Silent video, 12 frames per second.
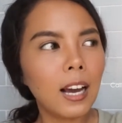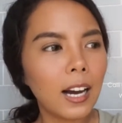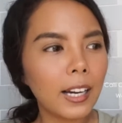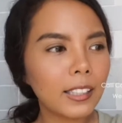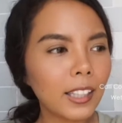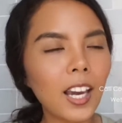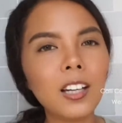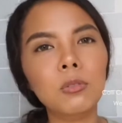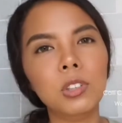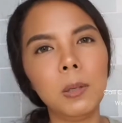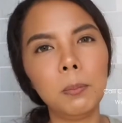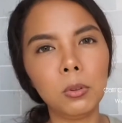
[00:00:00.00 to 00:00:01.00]
I can't
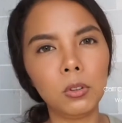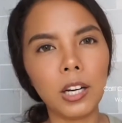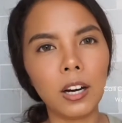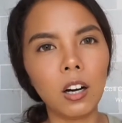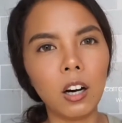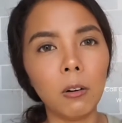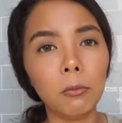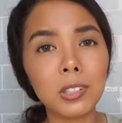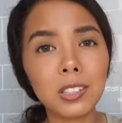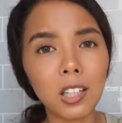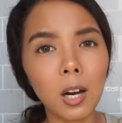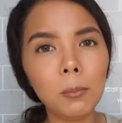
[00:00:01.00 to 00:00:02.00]
really pull that off.
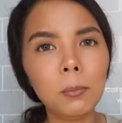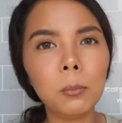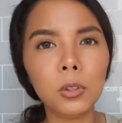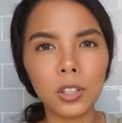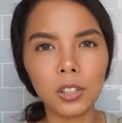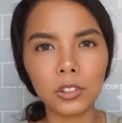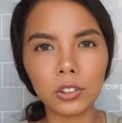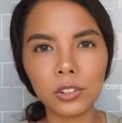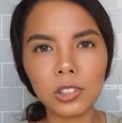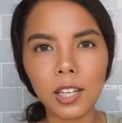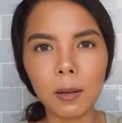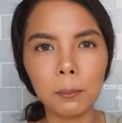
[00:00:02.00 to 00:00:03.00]
Some Morena
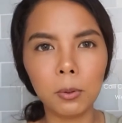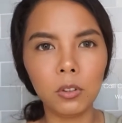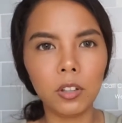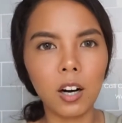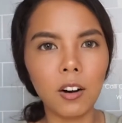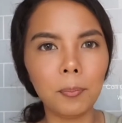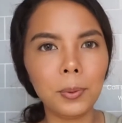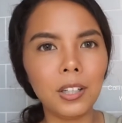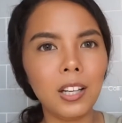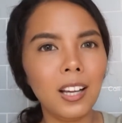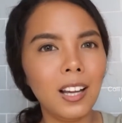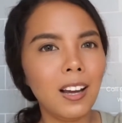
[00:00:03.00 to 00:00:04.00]
girls can pull it off,
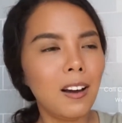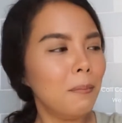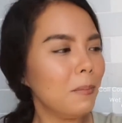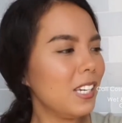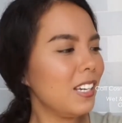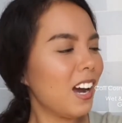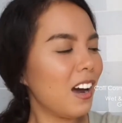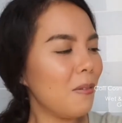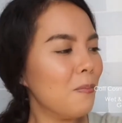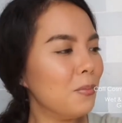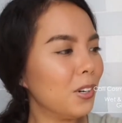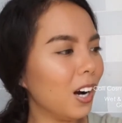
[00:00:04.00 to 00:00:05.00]
but me,
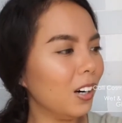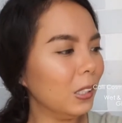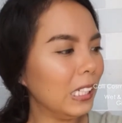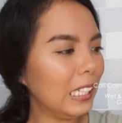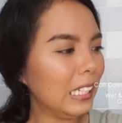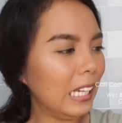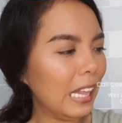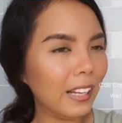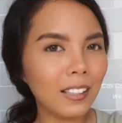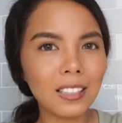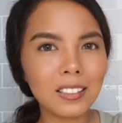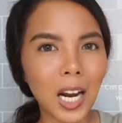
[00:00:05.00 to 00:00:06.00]
I'm not really
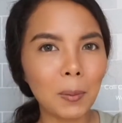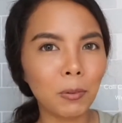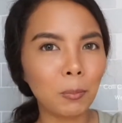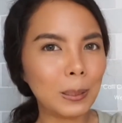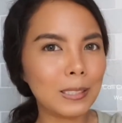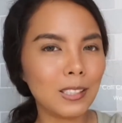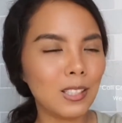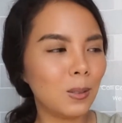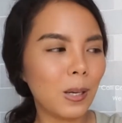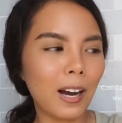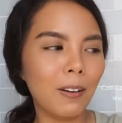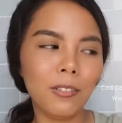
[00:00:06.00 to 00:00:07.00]
the type of person
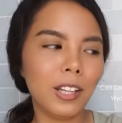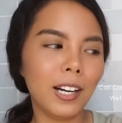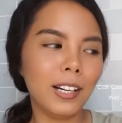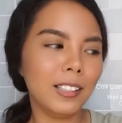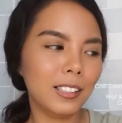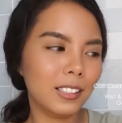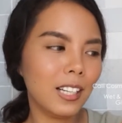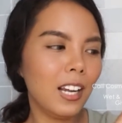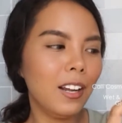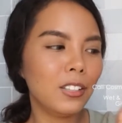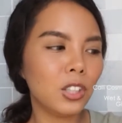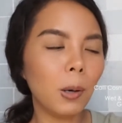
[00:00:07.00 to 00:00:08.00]
to have that.
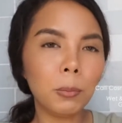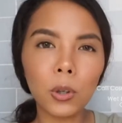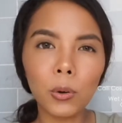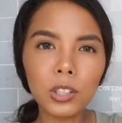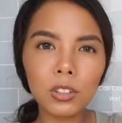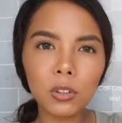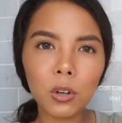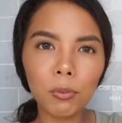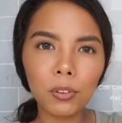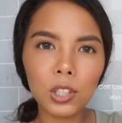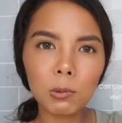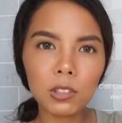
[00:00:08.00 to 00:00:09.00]
So I'm going to go
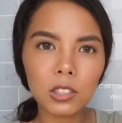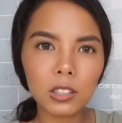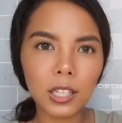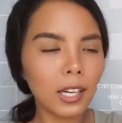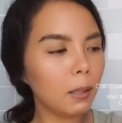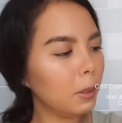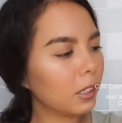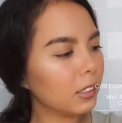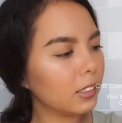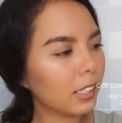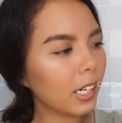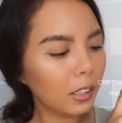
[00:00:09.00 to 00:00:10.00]
for this one today
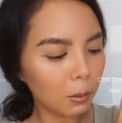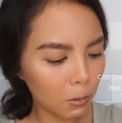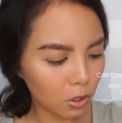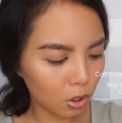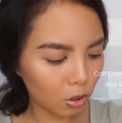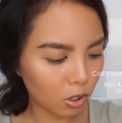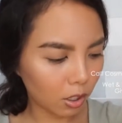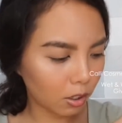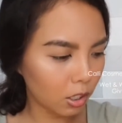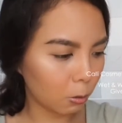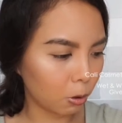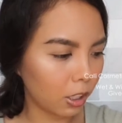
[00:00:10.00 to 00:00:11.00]
because I kind of miss using
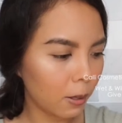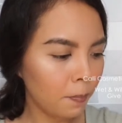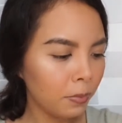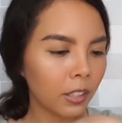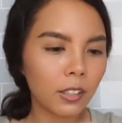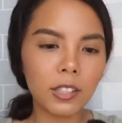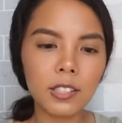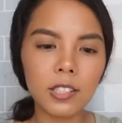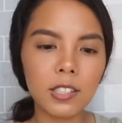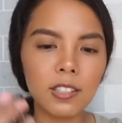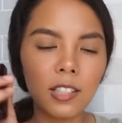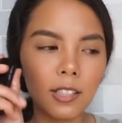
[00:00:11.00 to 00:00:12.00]
this one. This
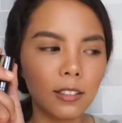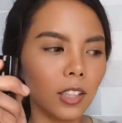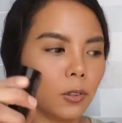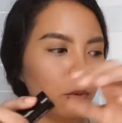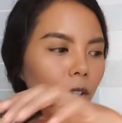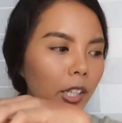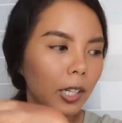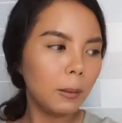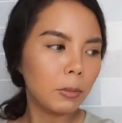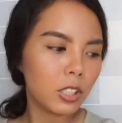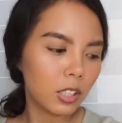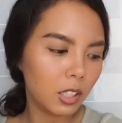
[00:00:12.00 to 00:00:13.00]
is the Inglot one, and
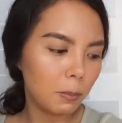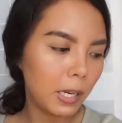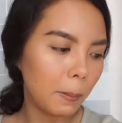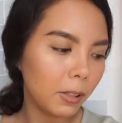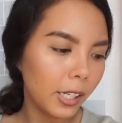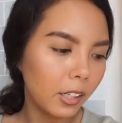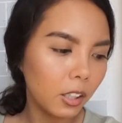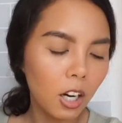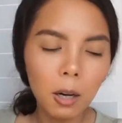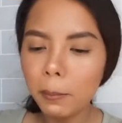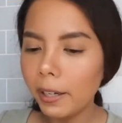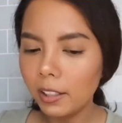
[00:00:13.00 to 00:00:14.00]
I'm just going to be applying it
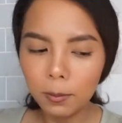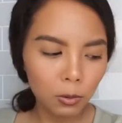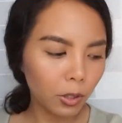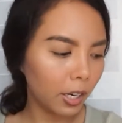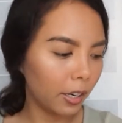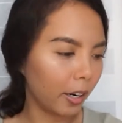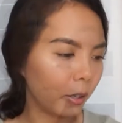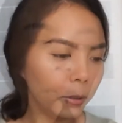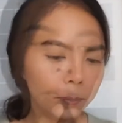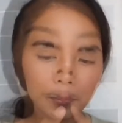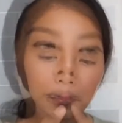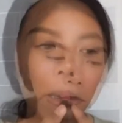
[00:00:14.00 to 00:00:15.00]
on my lips right now.